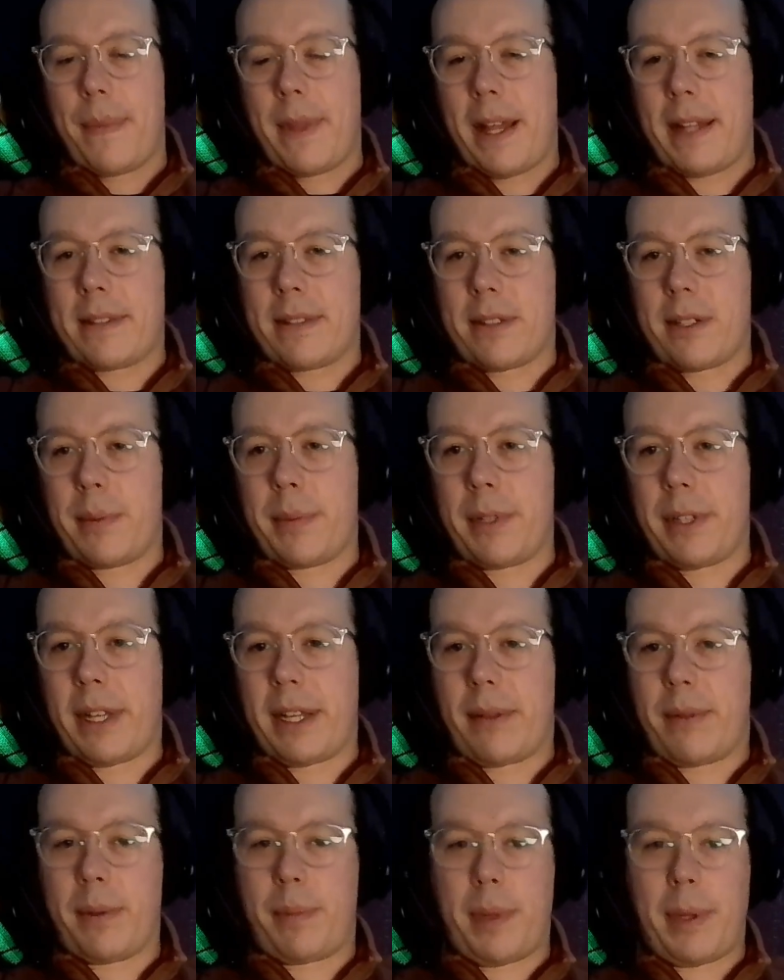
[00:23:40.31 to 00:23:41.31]
That's a little bit
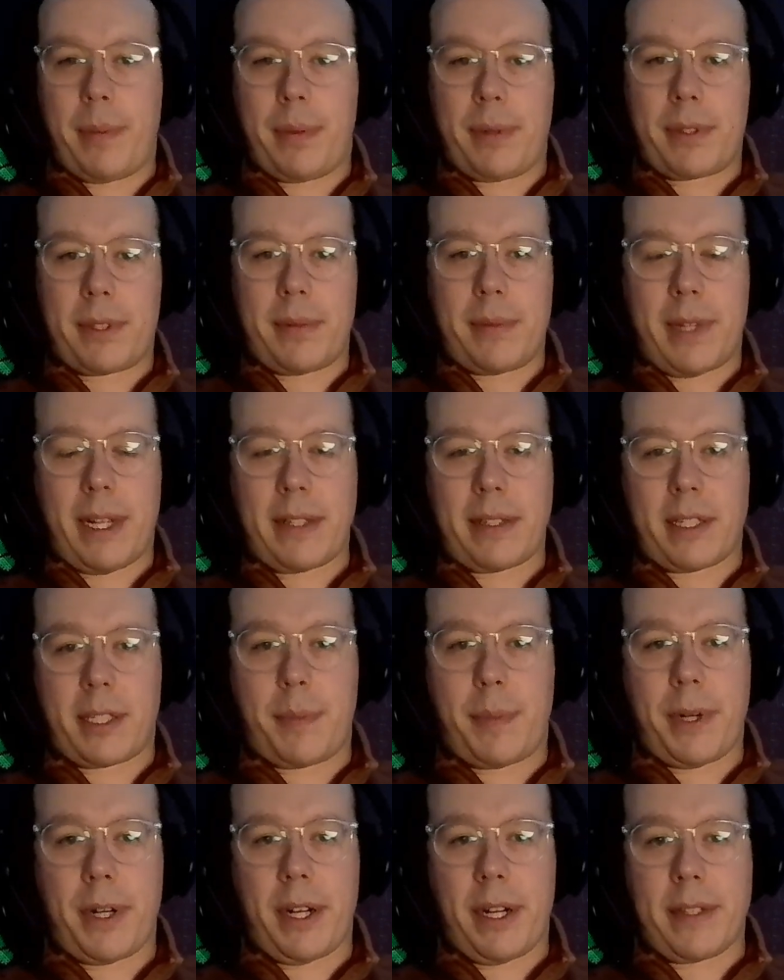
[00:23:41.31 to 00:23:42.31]
like what people sometimes
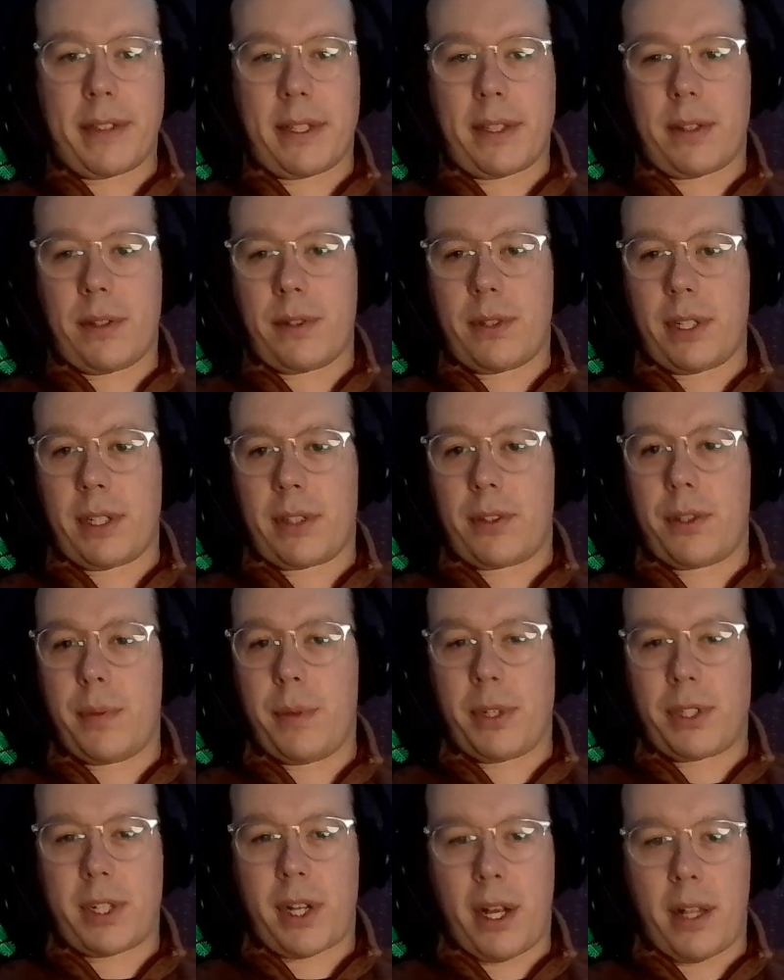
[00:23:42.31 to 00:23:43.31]
experience. Like, there's like too
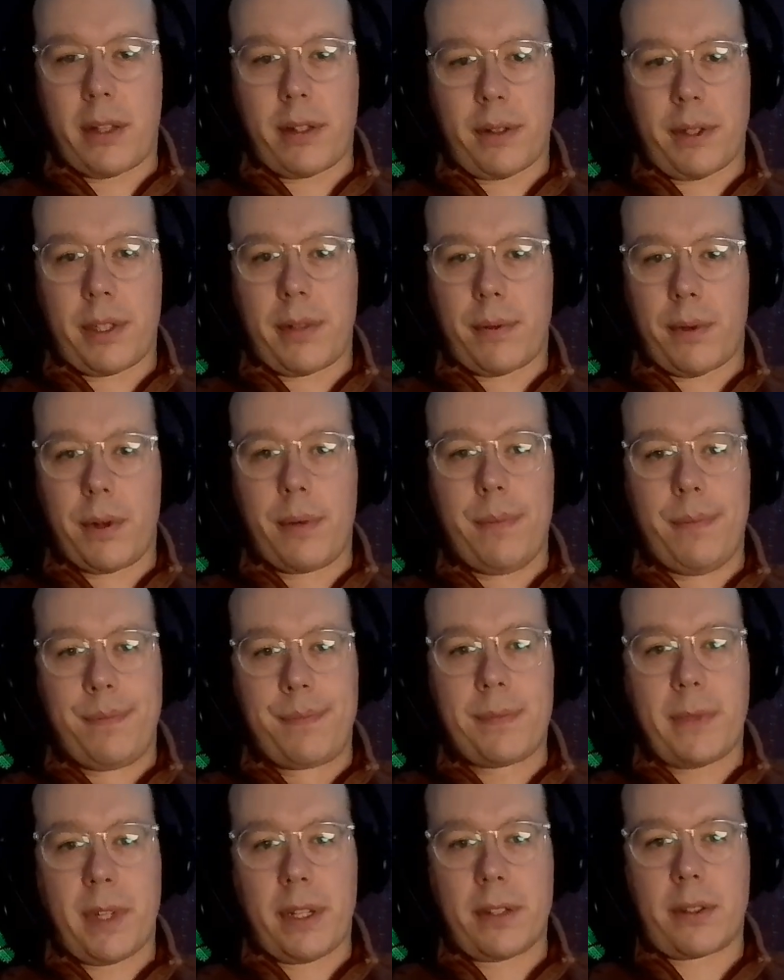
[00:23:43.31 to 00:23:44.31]
much color in the room.
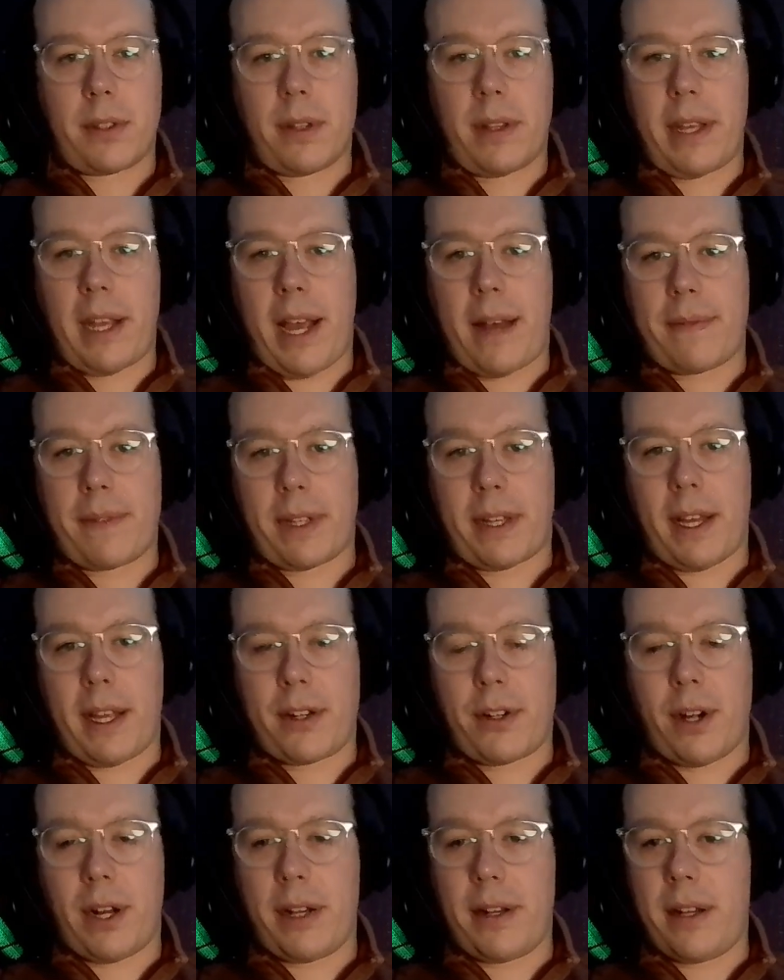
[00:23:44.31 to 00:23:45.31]
And so they have to kind
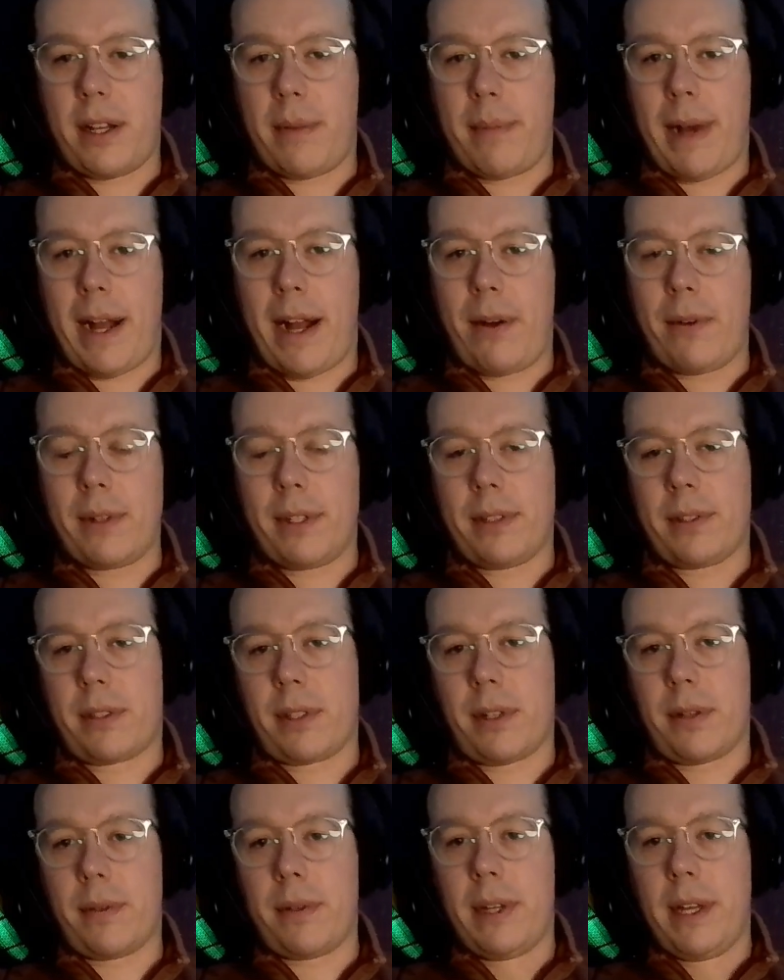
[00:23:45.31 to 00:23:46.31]
of try to numb out. And
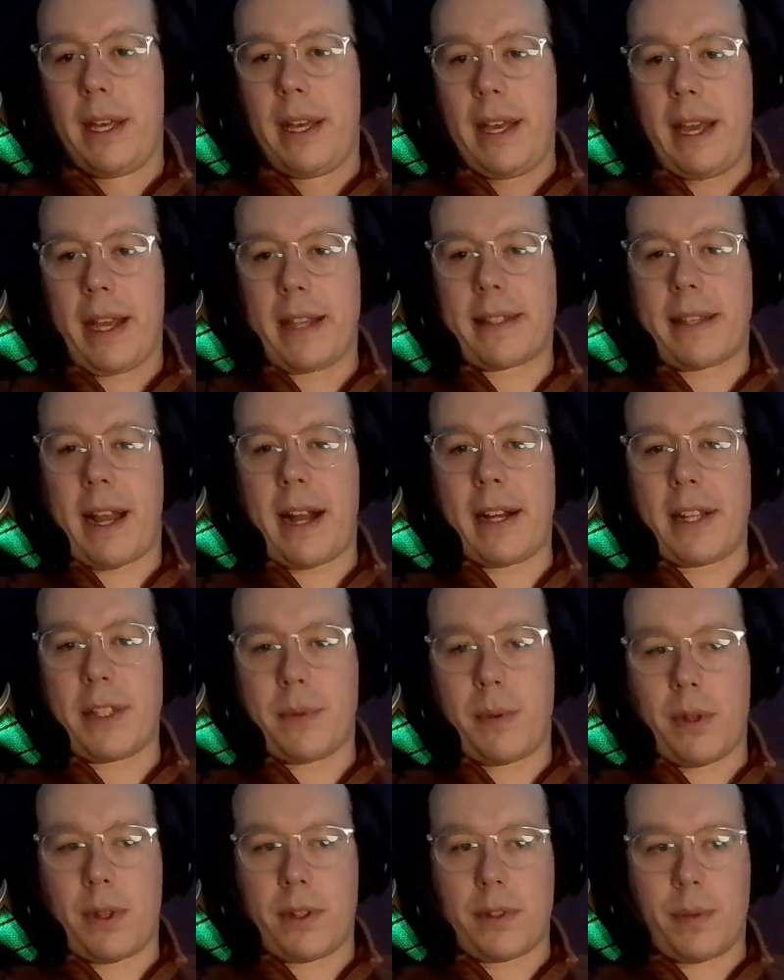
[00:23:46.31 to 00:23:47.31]
so anxiety
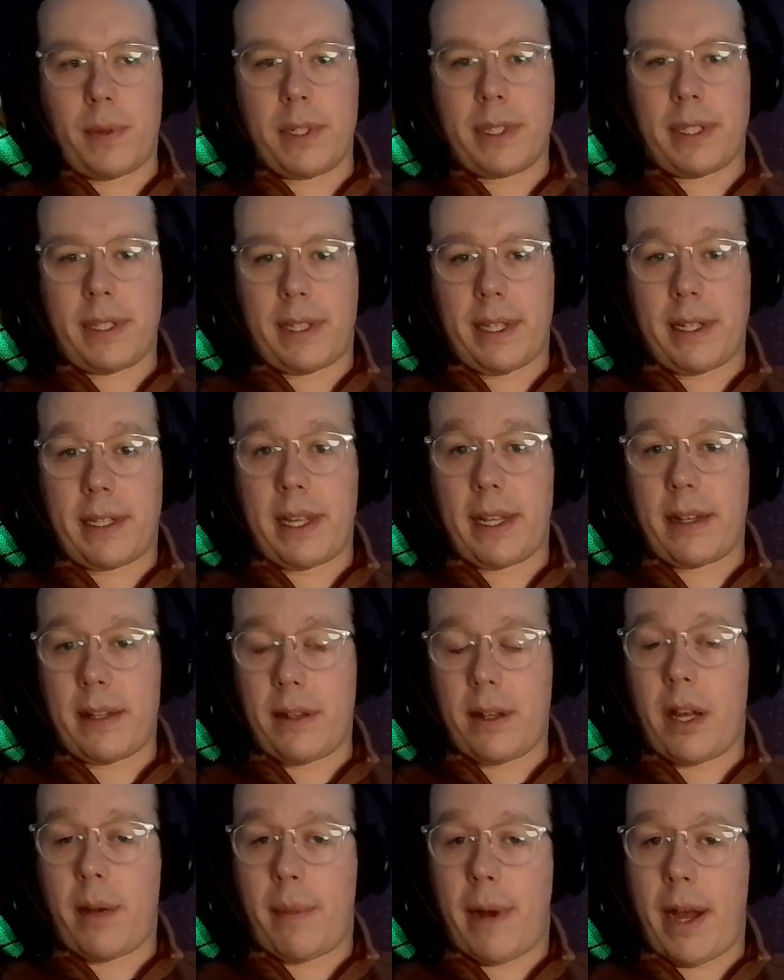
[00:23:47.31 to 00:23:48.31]
is one of those ones that they tend
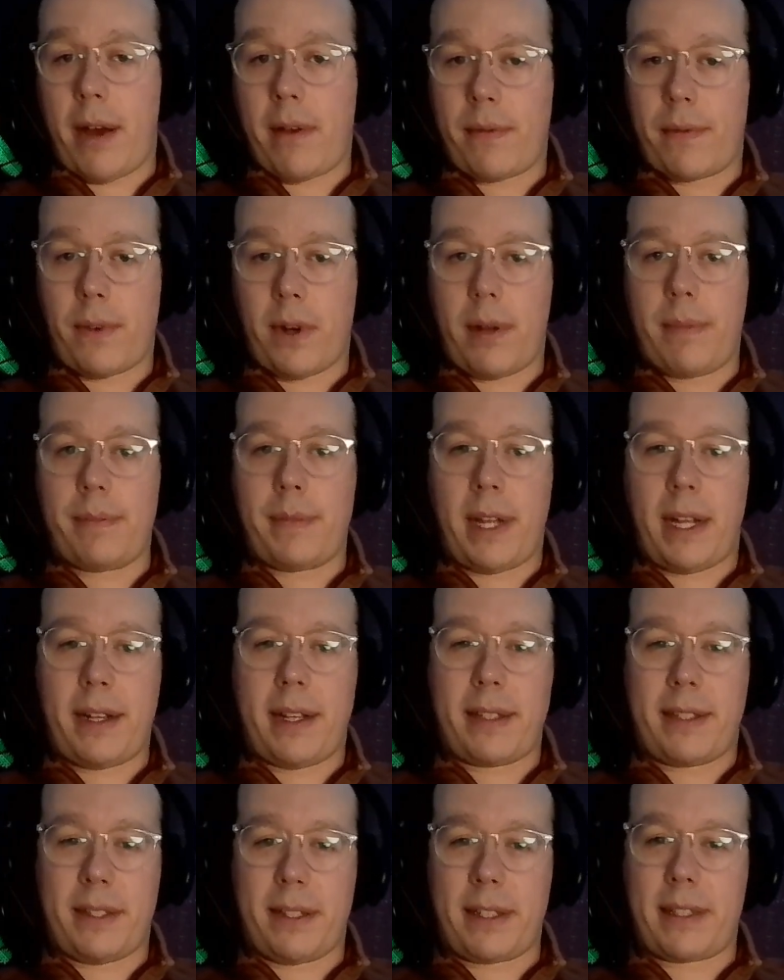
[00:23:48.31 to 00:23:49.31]
to numb out from, not
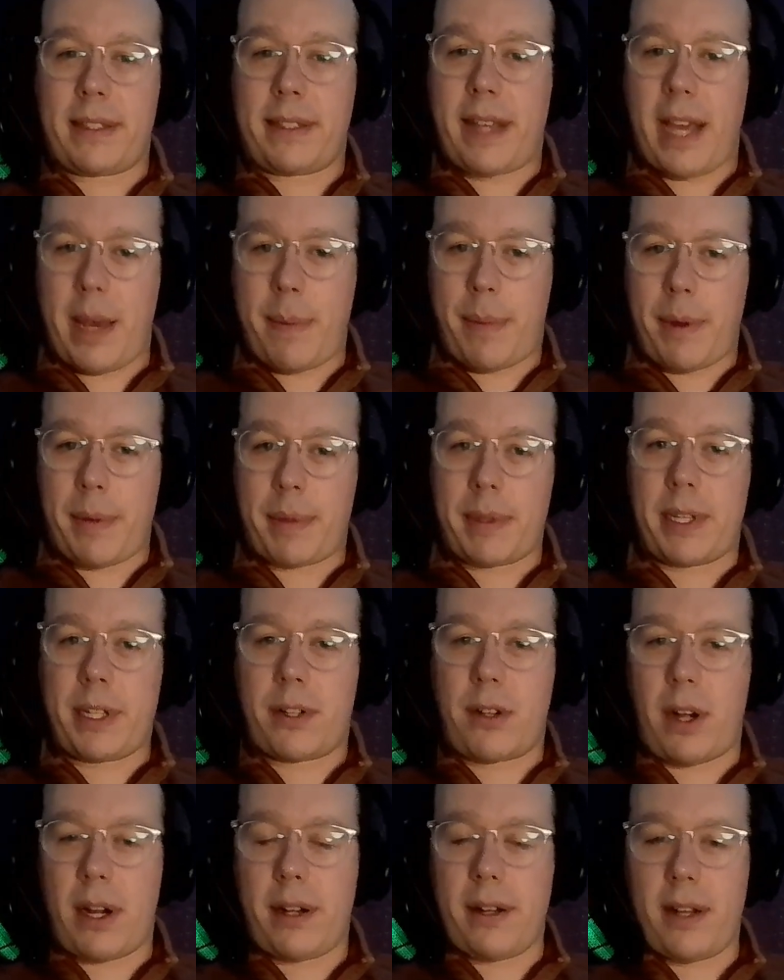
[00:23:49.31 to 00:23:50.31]
necessarily escape it, but they
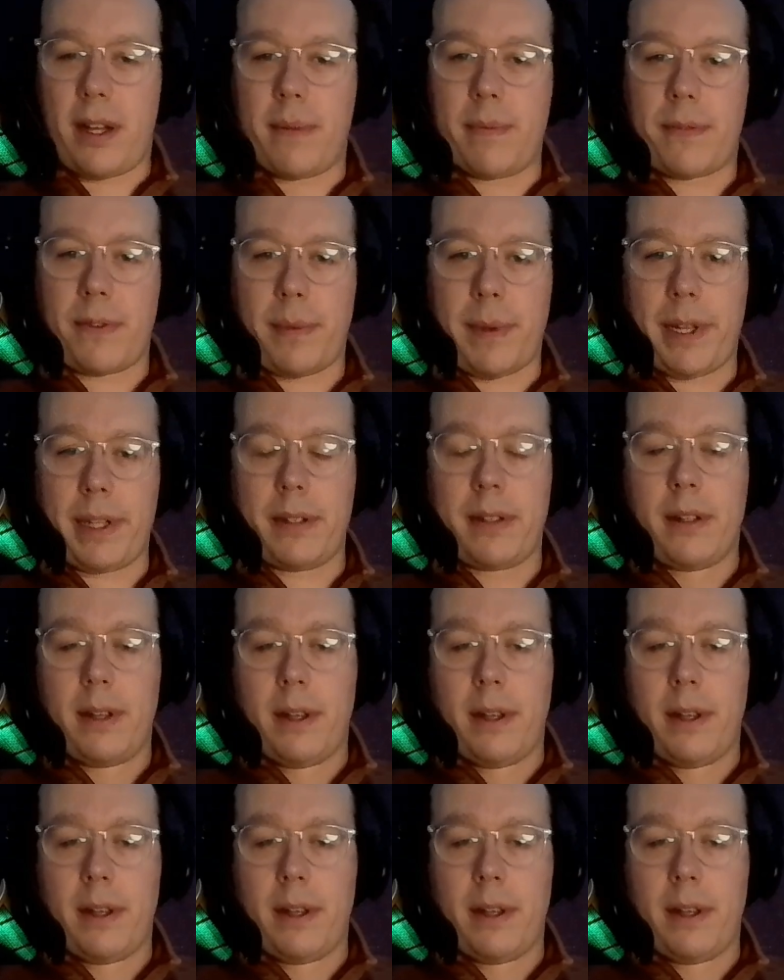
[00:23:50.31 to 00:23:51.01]
try to numb from it.